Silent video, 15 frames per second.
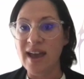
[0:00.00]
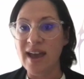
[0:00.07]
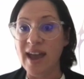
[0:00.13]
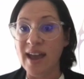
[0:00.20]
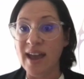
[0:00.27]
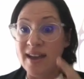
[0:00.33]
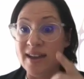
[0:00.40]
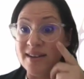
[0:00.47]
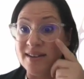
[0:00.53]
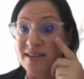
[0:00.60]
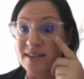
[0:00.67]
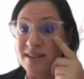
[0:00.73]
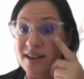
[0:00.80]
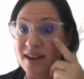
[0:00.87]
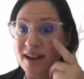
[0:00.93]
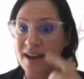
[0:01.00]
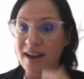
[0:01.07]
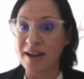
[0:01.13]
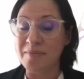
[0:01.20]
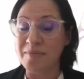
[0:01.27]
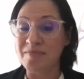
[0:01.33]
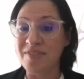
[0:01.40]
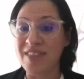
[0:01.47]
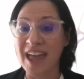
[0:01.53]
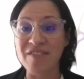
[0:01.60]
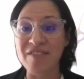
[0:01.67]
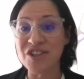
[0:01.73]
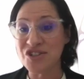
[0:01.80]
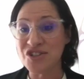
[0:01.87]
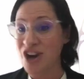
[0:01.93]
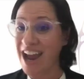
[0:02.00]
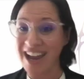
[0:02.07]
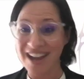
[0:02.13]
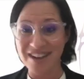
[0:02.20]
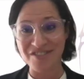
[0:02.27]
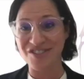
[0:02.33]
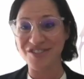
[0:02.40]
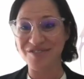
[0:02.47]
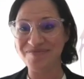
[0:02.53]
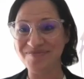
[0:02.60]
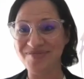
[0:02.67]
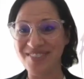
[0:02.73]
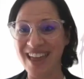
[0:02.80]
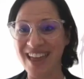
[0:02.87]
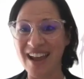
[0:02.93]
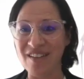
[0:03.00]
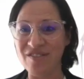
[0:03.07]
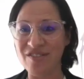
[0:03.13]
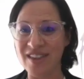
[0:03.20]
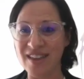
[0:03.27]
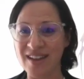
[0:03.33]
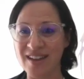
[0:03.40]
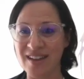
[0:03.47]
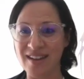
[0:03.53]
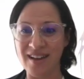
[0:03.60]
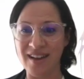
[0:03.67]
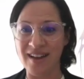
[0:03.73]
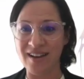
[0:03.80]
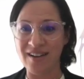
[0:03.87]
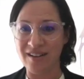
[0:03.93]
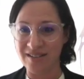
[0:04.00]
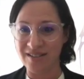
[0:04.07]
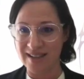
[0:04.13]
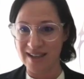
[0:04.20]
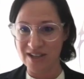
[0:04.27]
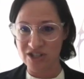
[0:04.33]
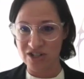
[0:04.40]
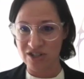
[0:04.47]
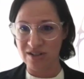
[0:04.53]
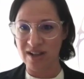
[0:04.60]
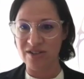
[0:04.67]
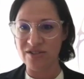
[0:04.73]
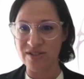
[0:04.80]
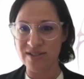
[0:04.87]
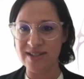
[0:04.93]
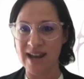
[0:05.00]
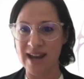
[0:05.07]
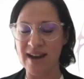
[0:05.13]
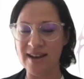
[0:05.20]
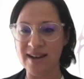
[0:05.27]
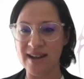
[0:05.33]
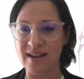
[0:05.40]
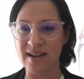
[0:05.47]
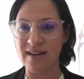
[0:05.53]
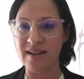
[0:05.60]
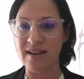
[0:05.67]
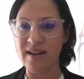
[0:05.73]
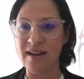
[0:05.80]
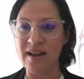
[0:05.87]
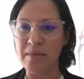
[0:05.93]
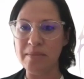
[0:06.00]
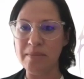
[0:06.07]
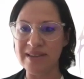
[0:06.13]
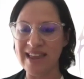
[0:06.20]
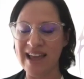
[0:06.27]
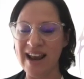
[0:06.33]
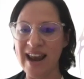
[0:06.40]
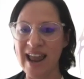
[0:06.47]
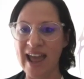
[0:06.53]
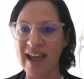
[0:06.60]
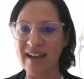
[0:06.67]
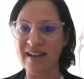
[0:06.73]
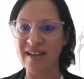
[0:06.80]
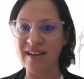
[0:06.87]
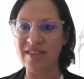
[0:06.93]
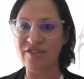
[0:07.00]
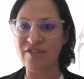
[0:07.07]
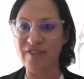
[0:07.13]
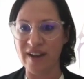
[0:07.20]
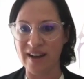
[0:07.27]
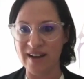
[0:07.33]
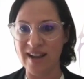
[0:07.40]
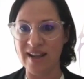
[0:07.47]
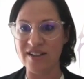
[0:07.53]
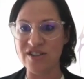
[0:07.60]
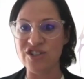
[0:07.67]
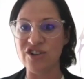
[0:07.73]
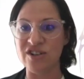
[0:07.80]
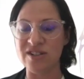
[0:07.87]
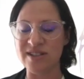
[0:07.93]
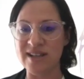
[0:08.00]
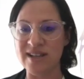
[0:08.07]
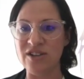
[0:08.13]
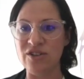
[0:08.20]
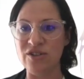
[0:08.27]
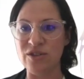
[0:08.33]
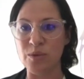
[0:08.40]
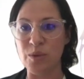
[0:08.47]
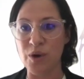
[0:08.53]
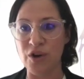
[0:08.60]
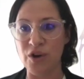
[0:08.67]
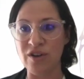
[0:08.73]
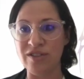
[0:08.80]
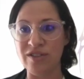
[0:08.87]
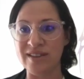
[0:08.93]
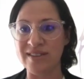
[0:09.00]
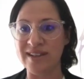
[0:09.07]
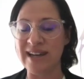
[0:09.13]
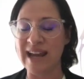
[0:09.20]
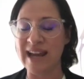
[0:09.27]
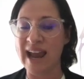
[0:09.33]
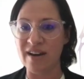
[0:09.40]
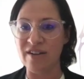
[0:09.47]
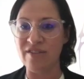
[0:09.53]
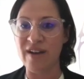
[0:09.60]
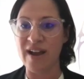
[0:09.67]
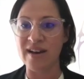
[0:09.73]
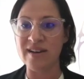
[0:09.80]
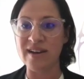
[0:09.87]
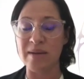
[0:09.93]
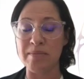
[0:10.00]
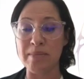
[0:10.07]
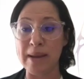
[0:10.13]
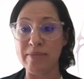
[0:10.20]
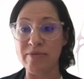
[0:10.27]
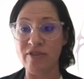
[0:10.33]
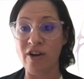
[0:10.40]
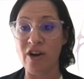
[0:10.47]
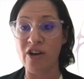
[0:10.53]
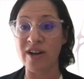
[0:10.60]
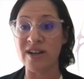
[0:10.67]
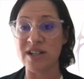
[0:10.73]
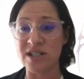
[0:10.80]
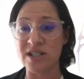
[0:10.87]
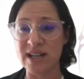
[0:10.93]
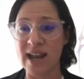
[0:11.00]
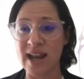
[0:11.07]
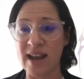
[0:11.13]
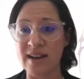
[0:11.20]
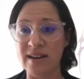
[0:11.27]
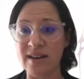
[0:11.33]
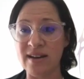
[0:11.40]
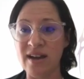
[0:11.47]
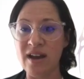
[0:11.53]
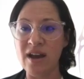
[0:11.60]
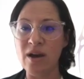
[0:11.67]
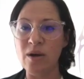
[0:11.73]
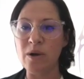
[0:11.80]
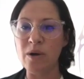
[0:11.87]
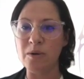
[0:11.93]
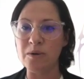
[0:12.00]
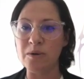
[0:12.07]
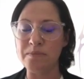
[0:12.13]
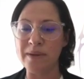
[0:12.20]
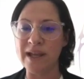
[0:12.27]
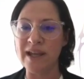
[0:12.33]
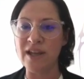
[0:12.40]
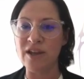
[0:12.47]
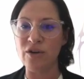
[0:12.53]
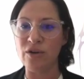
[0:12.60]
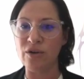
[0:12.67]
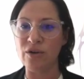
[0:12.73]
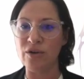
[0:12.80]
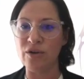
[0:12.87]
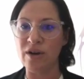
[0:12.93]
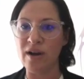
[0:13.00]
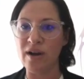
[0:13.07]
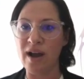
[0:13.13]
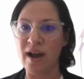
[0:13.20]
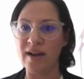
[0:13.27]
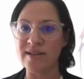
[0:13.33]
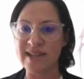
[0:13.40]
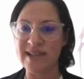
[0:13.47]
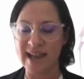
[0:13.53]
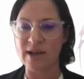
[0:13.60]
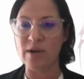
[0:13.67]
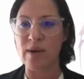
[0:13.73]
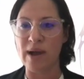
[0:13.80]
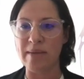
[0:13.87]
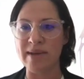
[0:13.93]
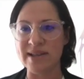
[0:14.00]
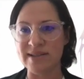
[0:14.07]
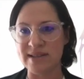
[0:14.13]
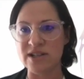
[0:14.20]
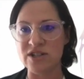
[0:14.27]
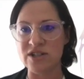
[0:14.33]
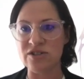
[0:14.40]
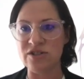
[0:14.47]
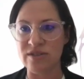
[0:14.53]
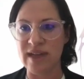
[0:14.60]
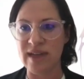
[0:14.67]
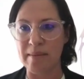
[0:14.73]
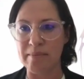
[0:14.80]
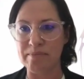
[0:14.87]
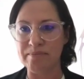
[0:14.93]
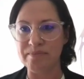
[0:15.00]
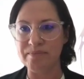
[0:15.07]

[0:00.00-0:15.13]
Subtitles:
and they have the drive, they have the contextual understanding, but they lack the funding to continue the work that the Diana Fund and PEPFAR initiated. What would be your takeaway message to them?